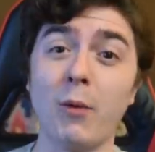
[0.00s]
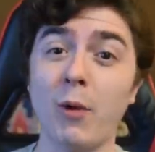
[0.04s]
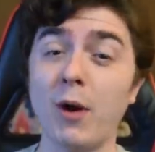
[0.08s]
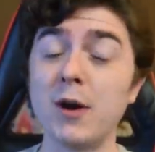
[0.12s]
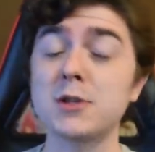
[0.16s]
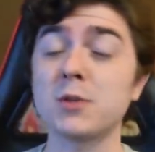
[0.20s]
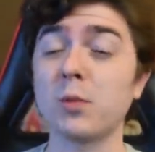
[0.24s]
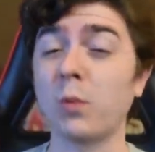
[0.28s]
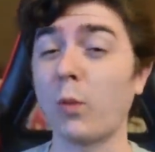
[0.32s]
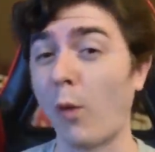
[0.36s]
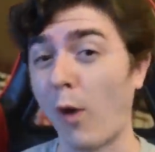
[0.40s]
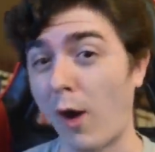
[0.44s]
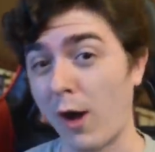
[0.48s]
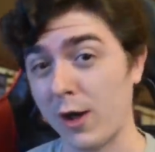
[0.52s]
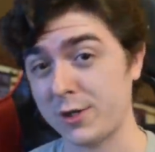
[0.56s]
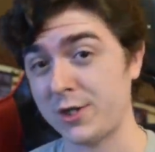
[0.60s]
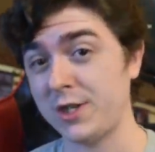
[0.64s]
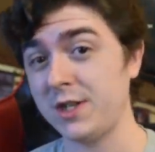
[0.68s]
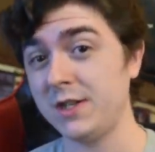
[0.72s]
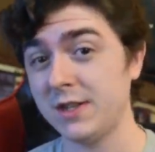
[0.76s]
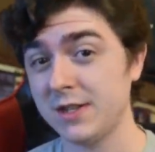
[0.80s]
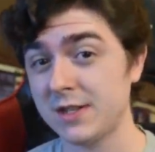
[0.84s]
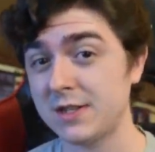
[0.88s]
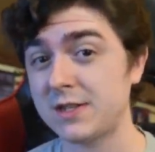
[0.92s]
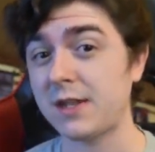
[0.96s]
was
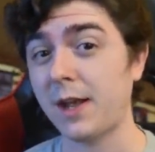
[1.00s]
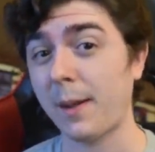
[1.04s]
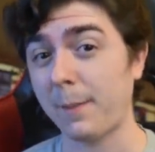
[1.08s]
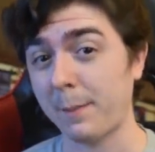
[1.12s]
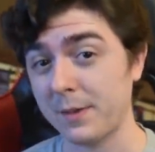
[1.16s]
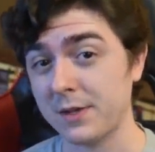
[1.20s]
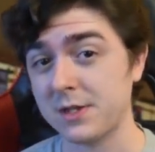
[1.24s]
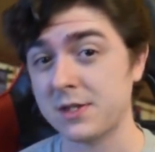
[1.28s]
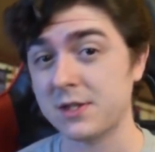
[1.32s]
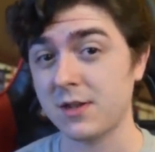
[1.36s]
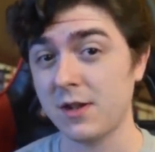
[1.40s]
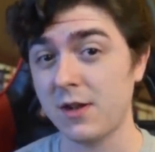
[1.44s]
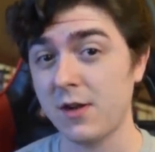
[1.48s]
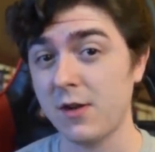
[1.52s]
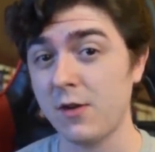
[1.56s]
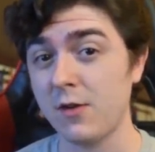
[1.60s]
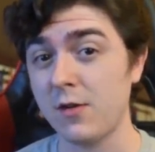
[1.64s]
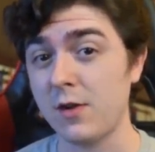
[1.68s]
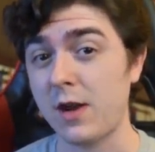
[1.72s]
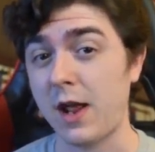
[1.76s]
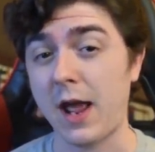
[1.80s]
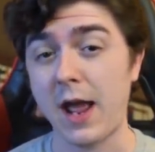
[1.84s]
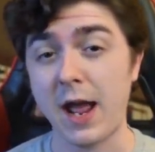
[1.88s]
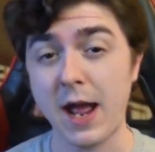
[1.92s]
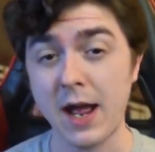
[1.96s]
watching this
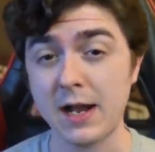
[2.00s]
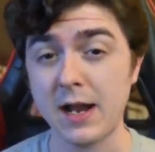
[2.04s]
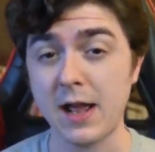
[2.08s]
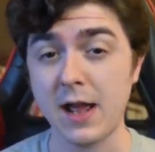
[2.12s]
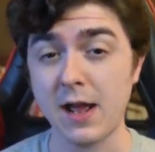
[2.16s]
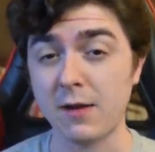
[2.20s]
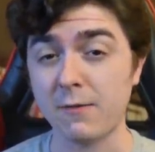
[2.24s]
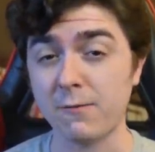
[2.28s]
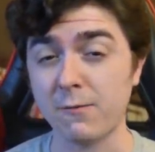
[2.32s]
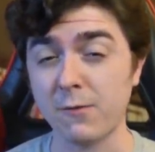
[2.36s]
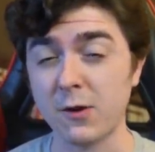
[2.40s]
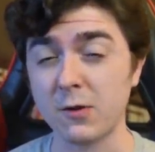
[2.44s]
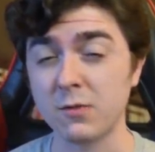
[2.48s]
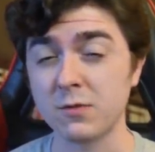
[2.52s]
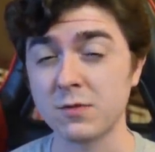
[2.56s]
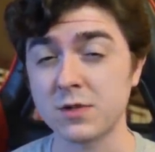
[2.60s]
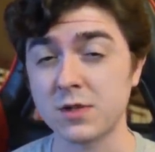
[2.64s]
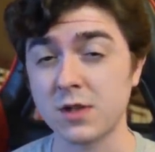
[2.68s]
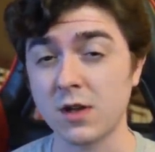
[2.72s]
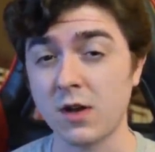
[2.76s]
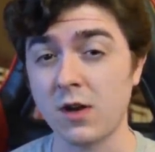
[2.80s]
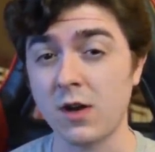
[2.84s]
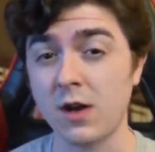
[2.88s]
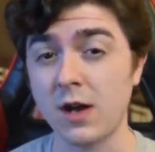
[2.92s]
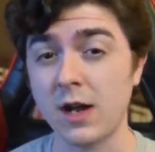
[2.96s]
episode had headphones
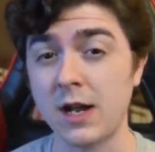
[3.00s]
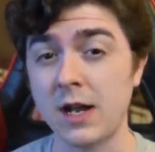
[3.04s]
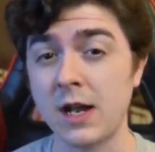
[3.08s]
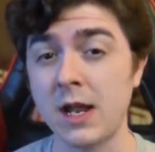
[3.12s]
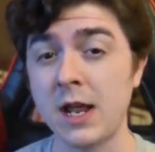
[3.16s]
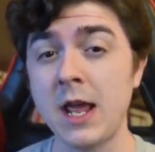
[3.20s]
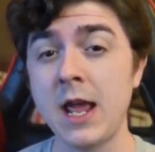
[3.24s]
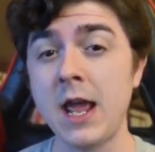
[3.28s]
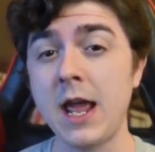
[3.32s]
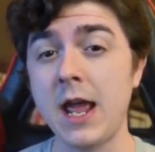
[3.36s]
on